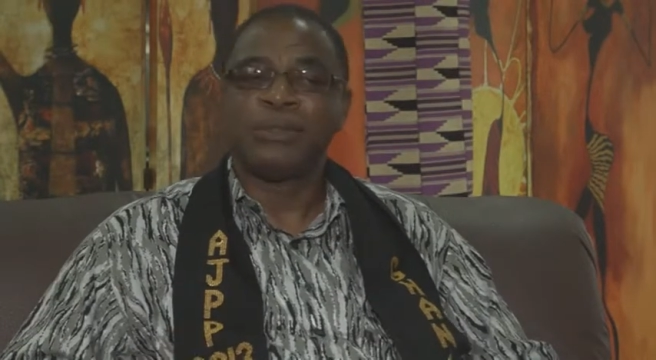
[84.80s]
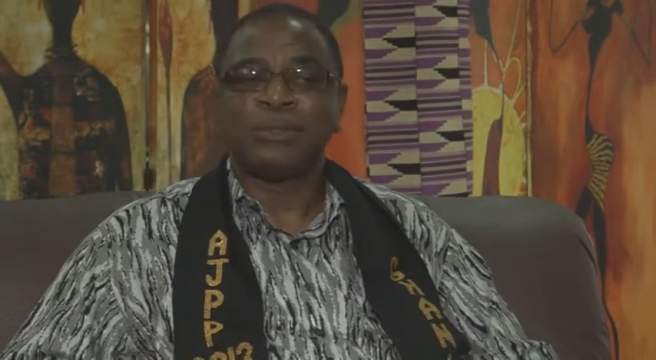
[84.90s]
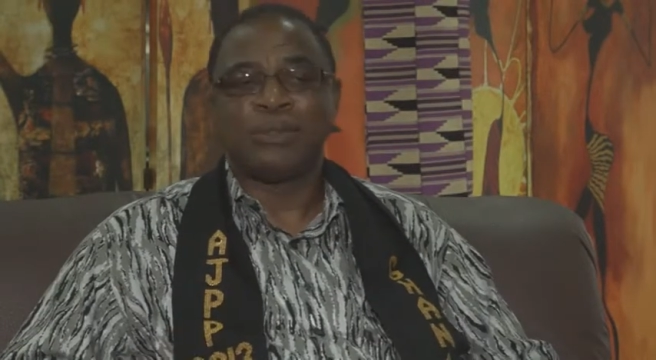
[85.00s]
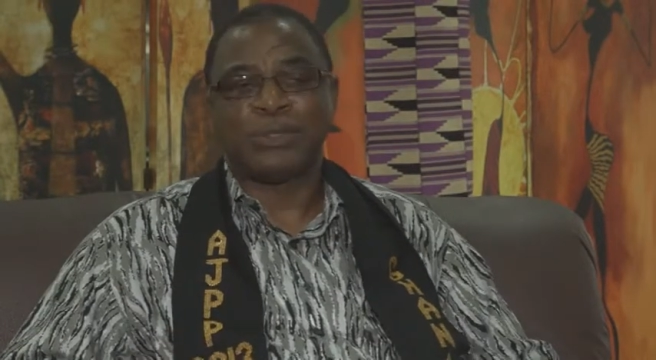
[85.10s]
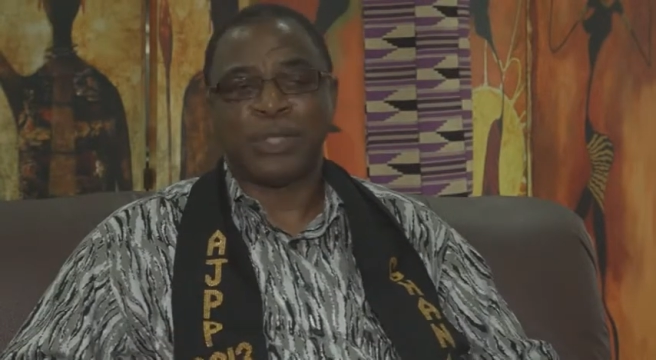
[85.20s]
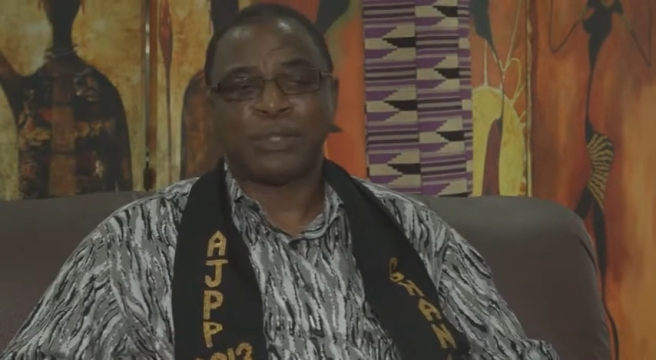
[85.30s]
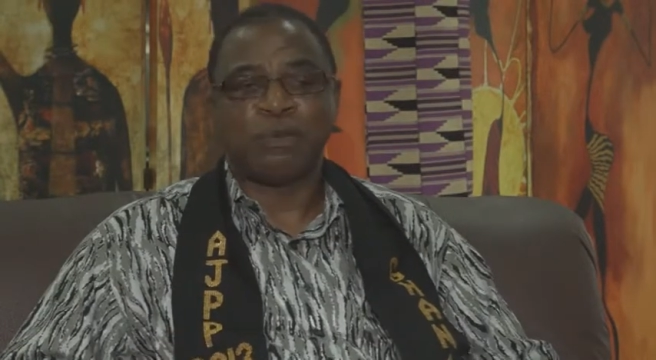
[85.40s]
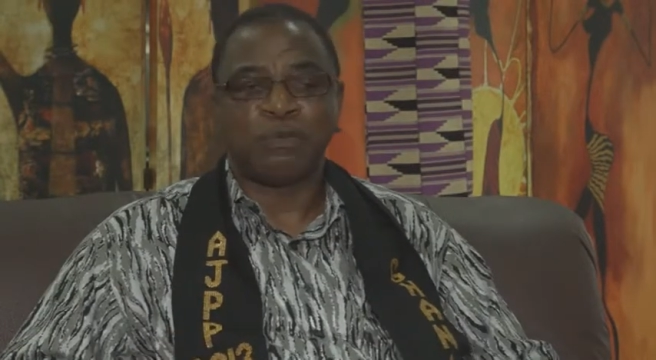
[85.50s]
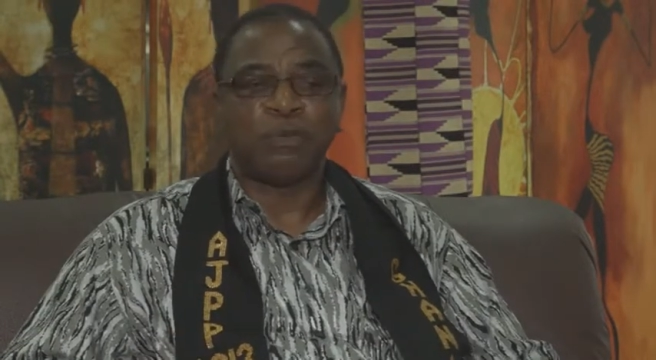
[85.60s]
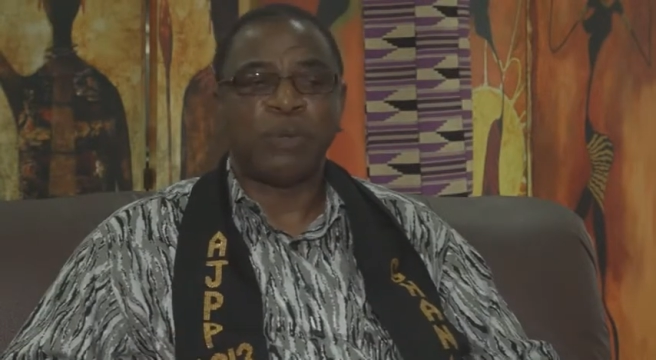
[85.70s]
to sort
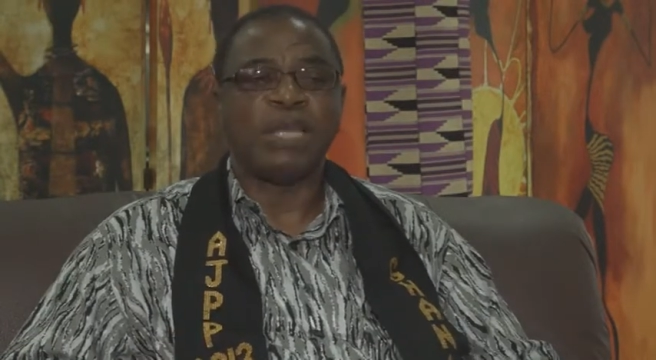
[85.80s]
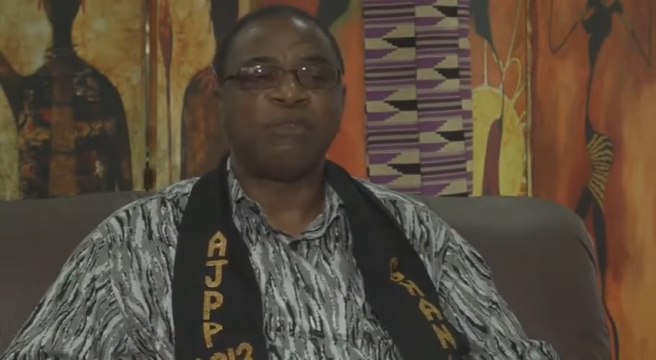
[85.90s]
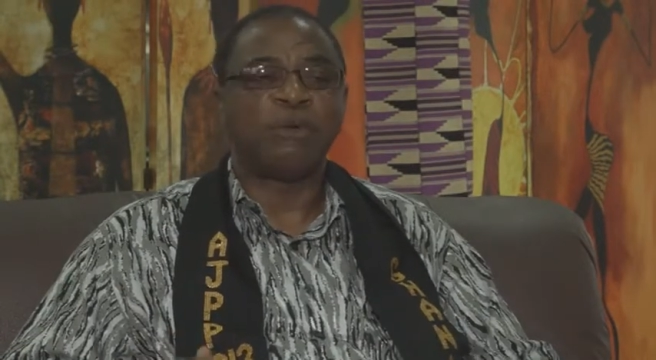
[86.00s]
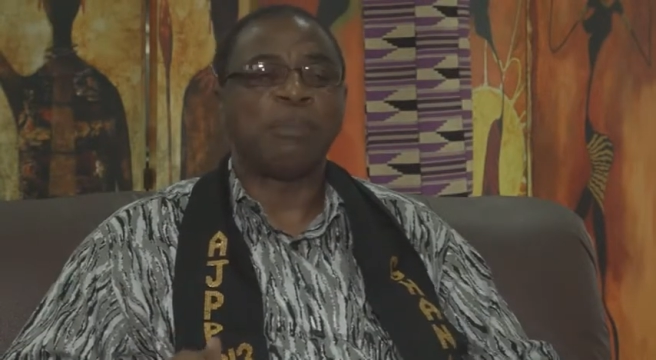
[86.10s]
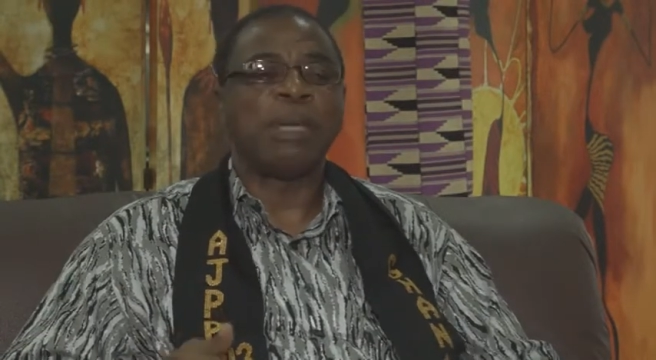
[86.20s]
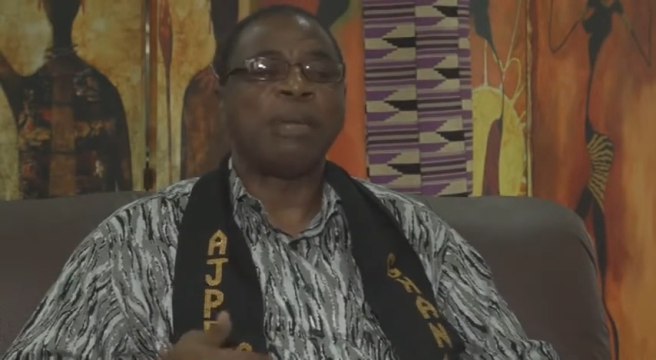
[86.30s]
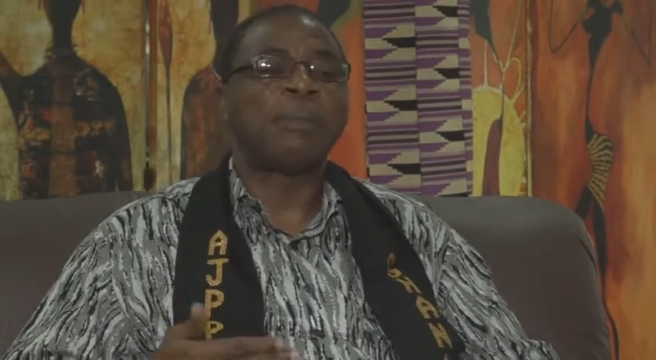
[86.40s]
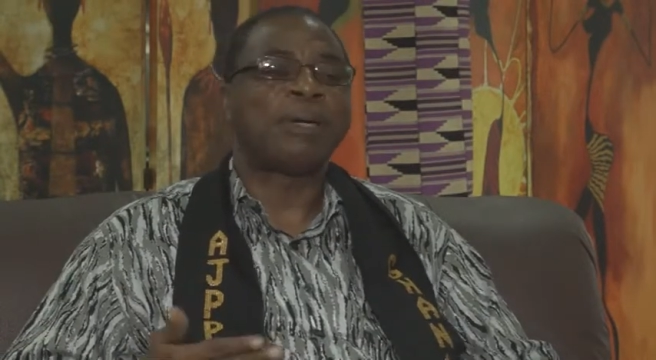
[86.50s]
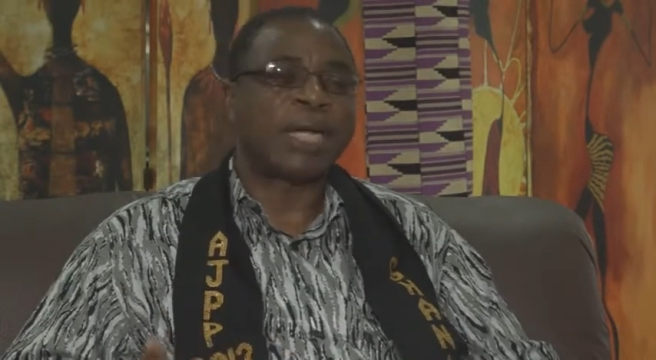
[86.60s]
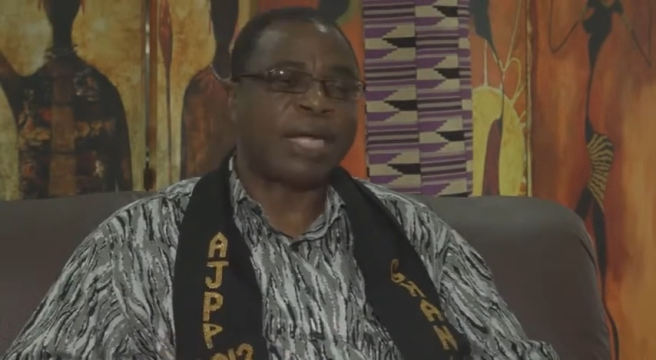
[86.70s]
of wait for
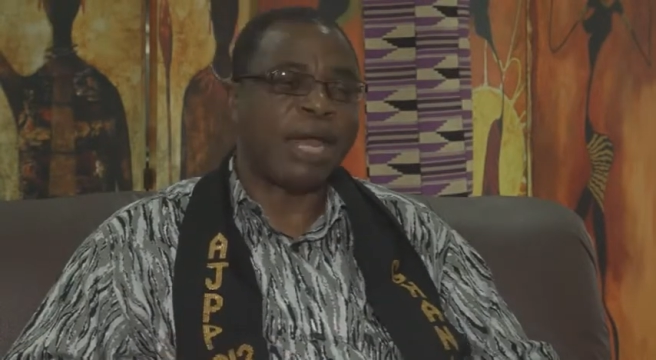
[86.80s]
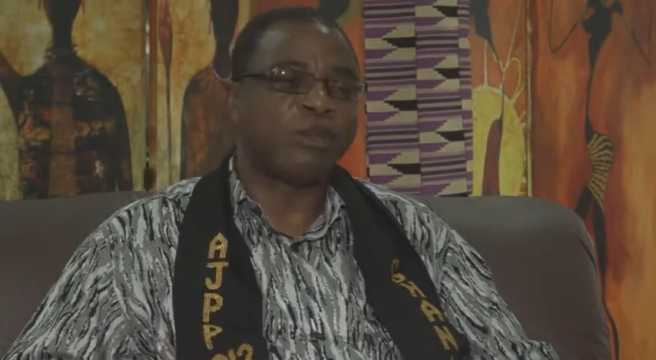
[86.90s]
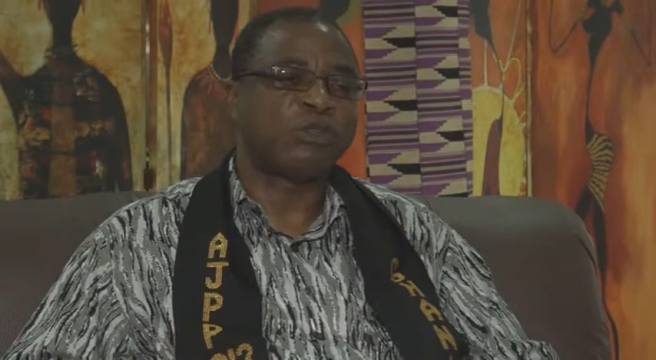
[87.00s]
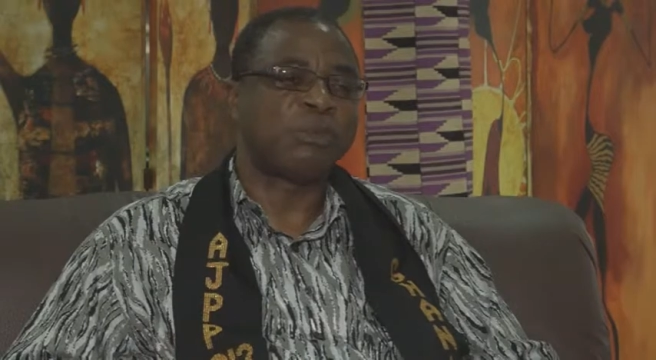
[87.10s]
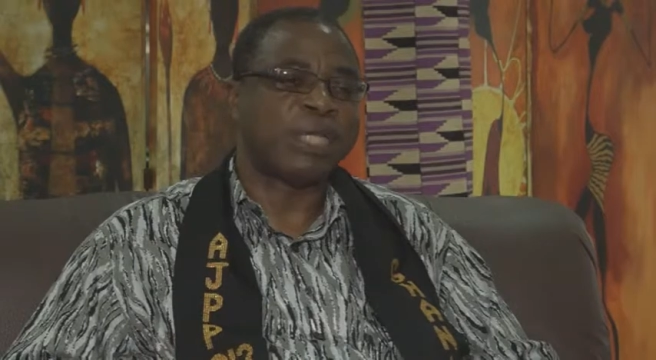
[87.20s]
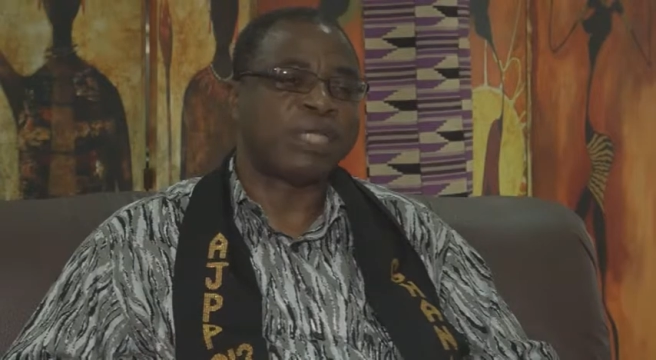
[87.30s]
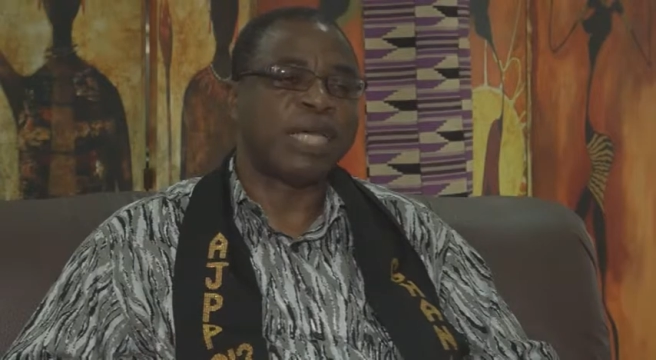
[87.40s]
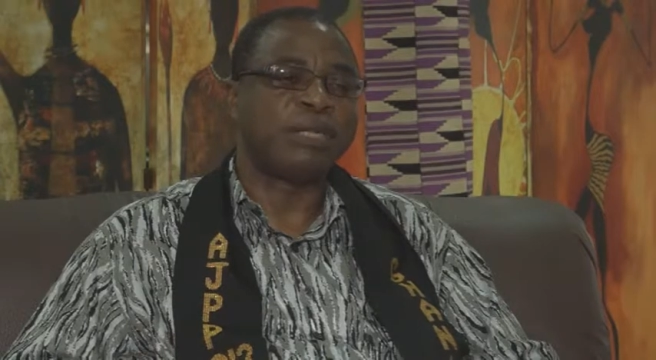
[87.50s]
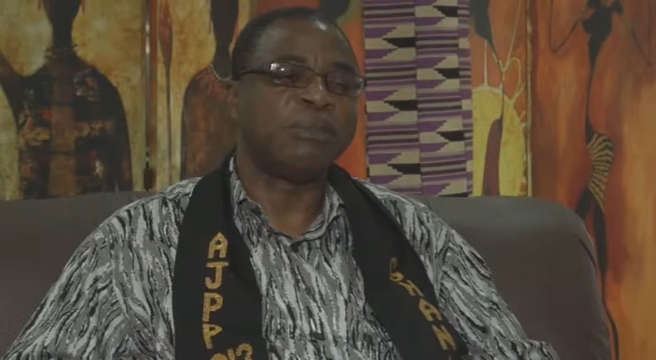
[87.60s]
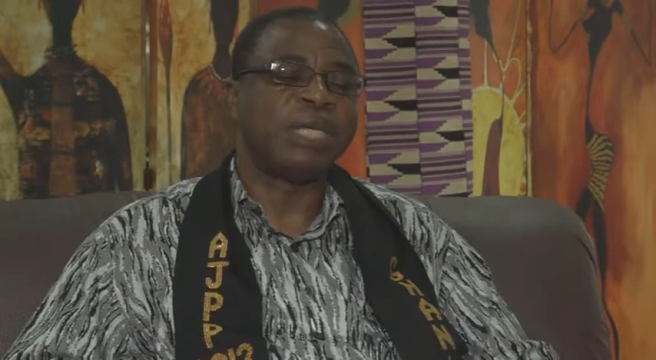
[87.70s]
paper announcements
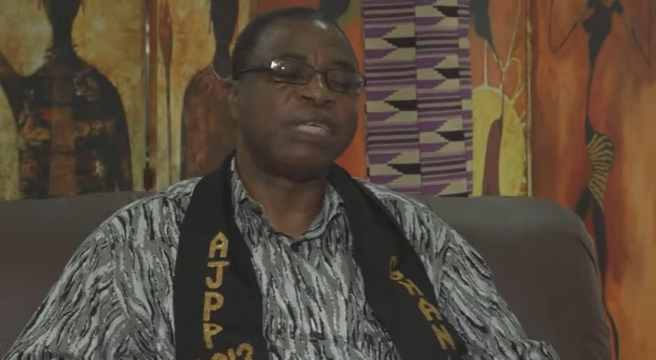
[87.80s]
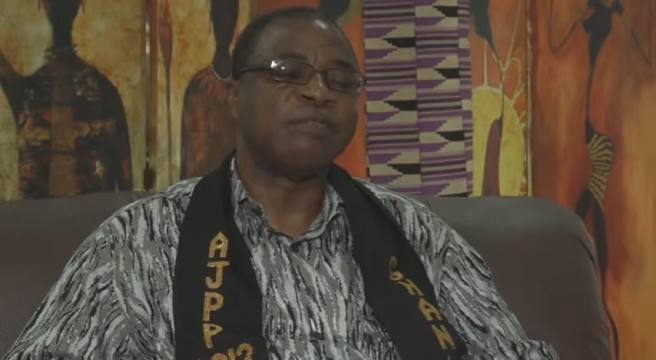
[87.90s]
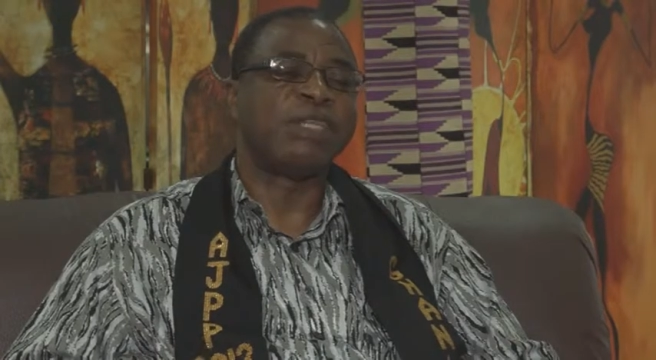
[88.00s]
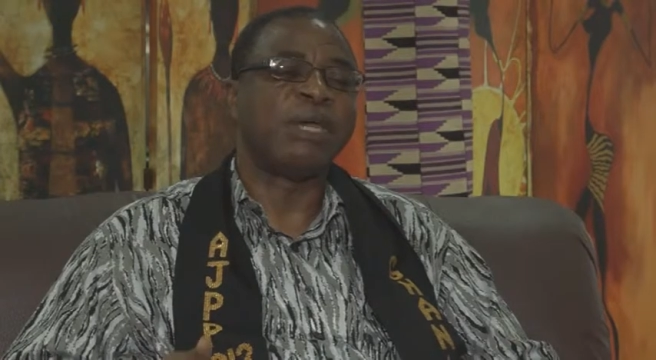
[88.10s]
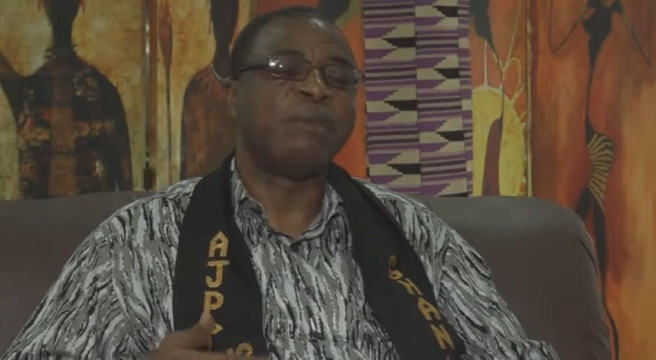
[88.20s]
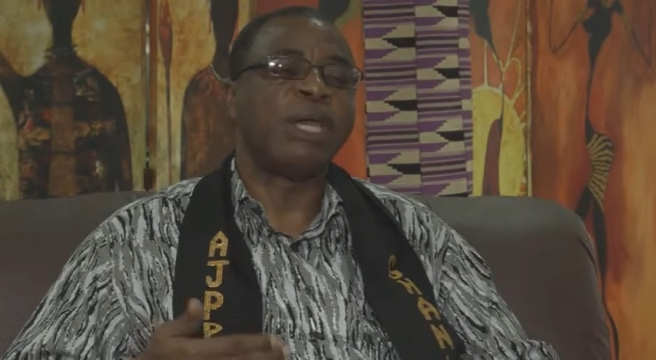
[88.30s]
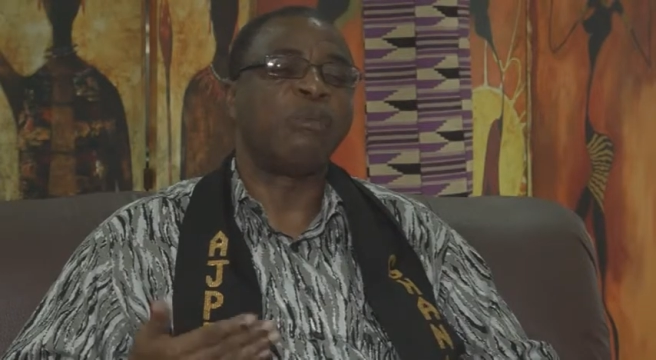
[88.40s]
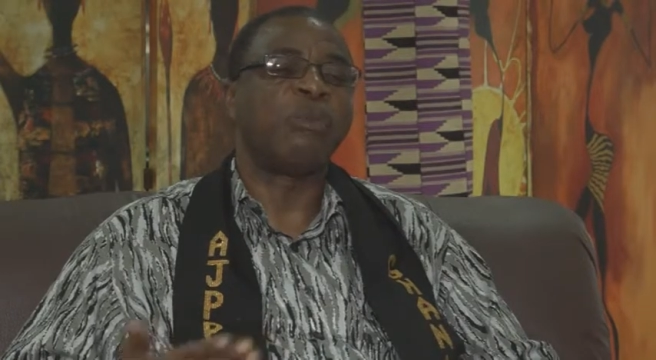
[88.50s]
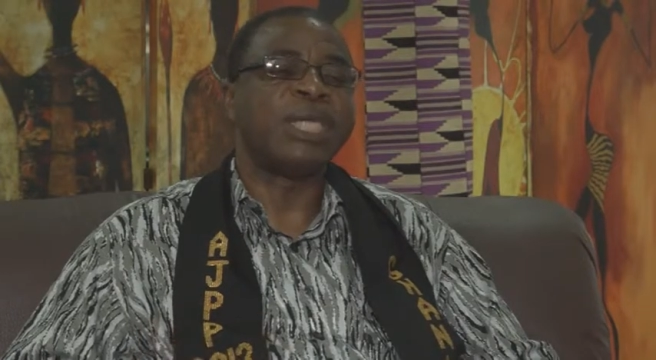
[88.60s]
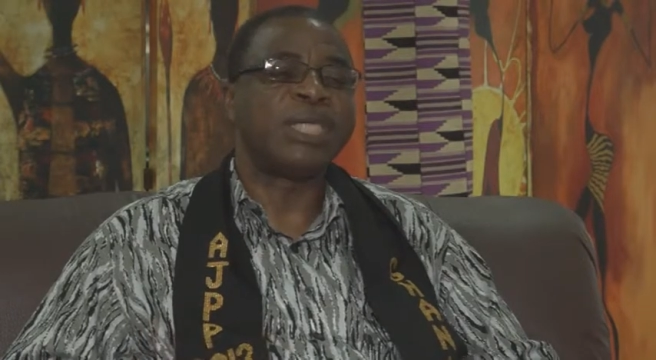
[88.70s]
that may give them a
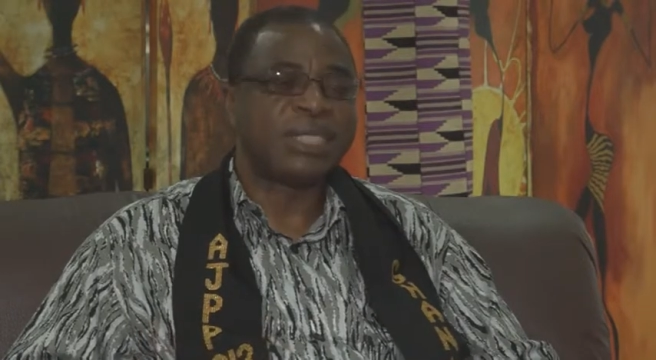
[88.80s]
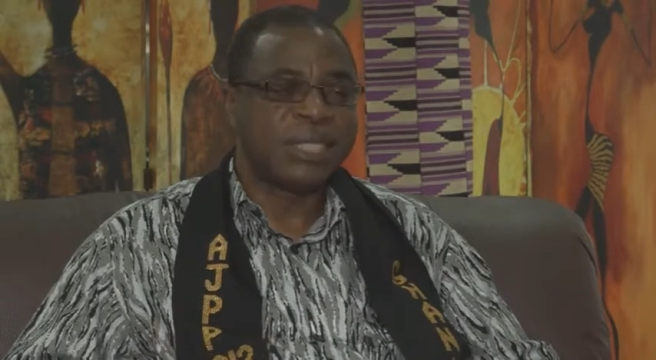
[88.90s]
week